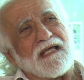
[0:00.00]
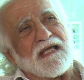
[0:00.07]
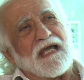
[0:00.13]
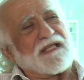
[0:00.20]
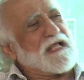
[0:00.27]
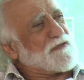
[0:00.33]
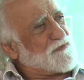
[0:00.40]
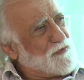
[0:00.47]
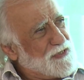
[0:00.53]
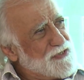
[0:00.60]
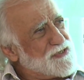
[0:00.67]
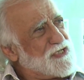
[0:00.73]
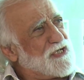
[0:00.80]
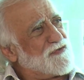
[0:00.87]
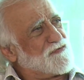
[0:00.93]
And that's what
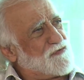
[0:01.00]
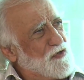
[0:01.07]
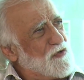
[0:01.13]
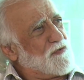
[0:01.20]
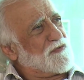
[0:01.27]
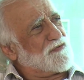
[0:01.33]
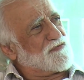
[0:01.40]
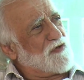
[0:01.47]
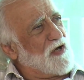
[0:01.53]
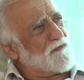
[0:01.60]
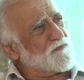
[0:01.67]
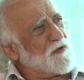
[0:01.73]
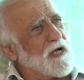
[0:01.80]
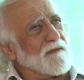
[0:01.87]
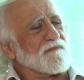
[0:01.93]
engineers do, is
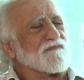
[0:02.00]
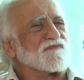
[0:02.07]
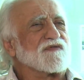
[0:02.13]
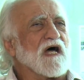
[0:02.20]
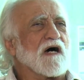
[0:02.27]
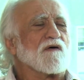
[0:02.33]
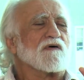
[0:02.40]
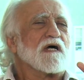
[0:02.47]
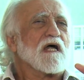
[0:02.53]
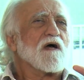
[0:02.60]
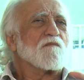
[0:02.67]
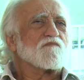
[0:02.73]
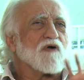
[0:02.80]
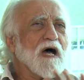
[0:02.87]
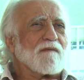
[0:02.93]
solve problems. Now,
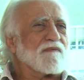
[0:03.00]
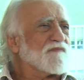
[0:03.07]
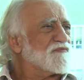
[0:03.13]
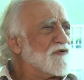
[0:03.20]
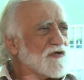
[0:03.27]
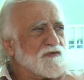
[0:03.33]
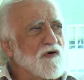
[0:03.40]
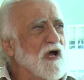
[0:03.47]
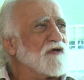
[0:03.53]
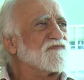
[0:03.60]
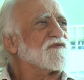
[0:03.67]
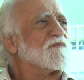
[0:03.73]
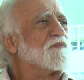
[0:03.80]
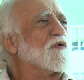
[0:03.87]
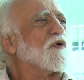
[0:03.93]
problems are across
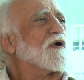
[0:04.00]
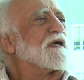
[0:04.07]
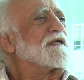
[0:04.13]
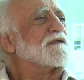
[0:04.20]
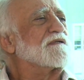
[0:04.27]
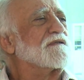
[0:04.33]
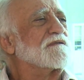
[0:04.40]
the board.